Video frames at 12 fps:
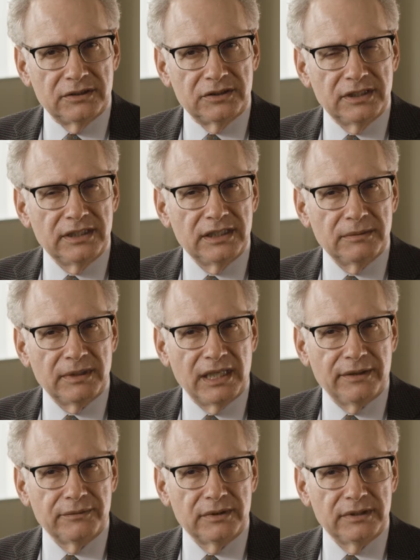to see him
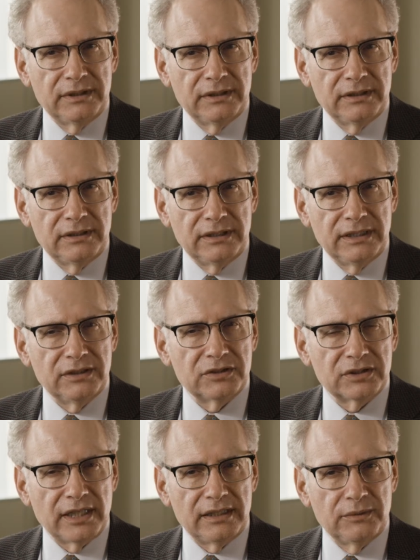have the
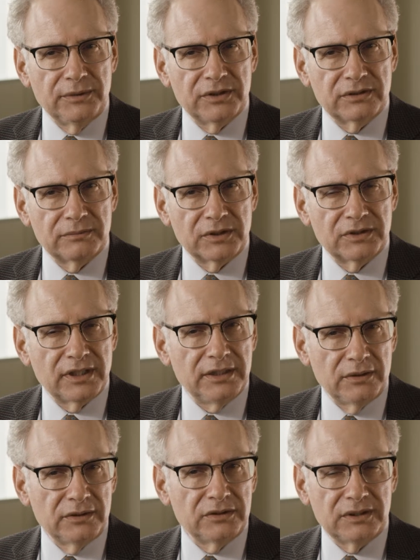insight and wisdom to say, you
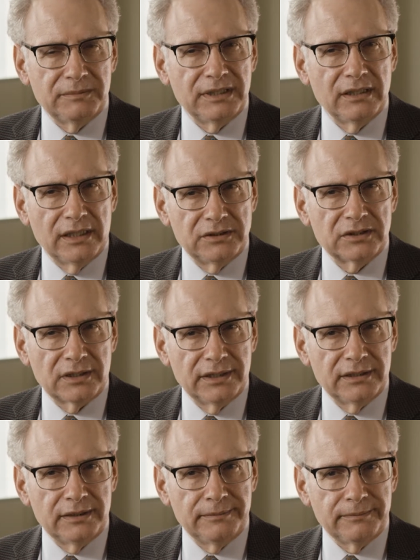know, this should be
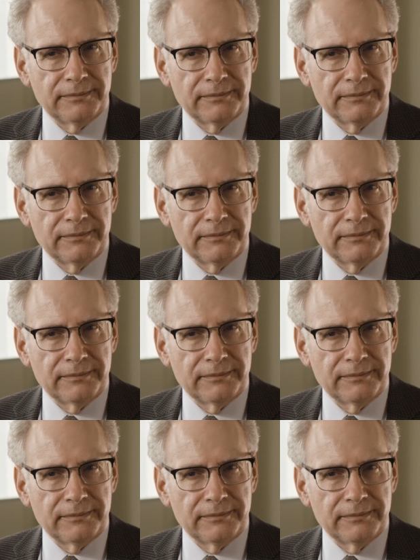legislated,